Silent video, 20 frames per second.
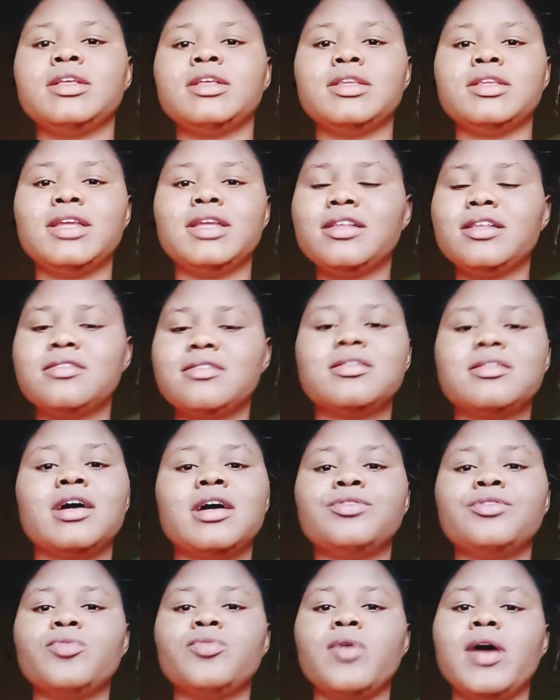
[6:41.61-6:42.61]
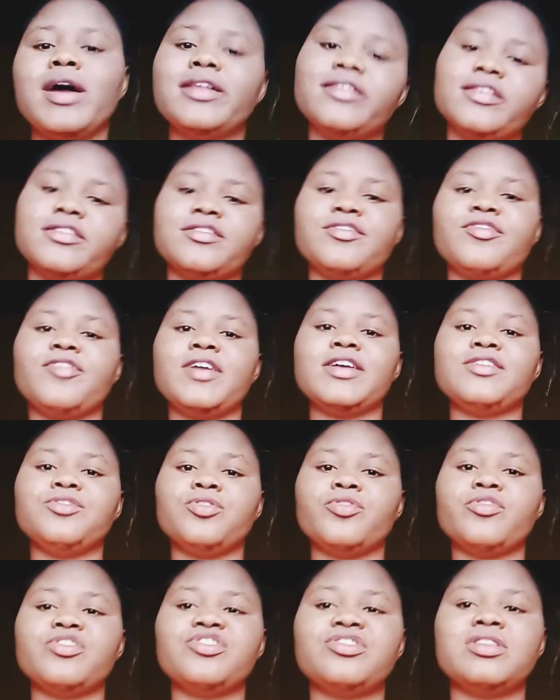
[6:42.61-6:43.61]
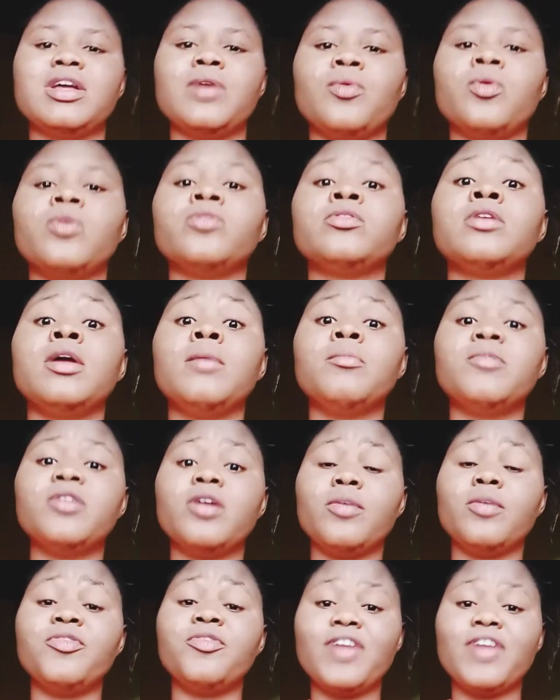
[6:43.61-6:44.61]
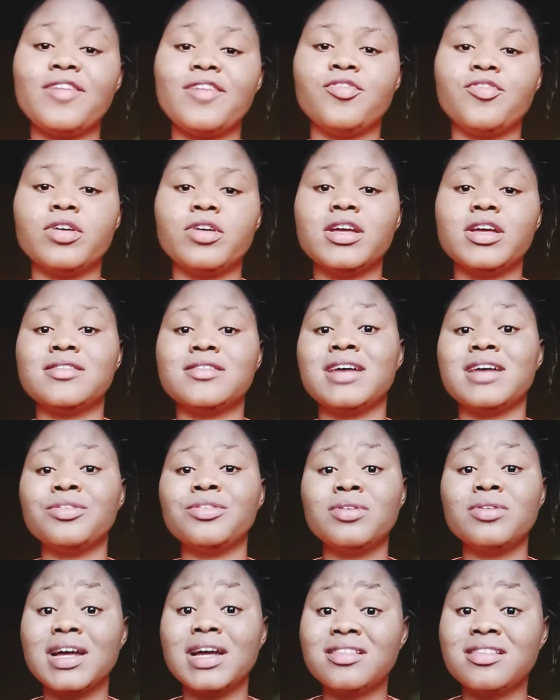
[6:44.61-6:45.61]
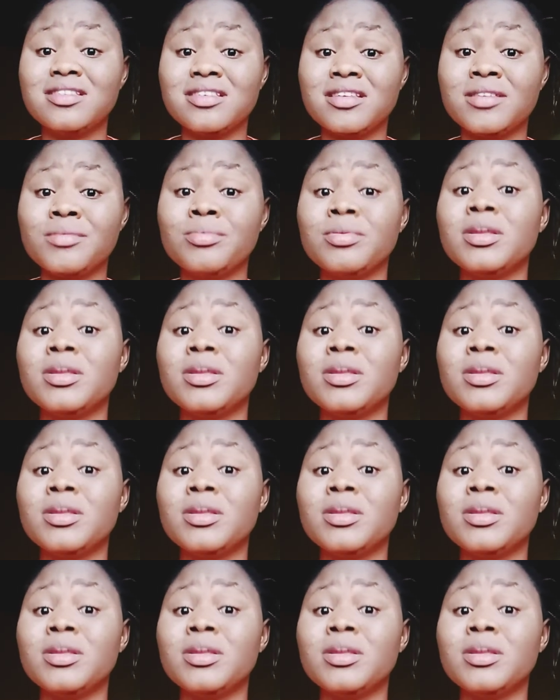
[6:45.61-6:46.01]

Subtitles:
That is how to identify the original one. Before I forget, another tip: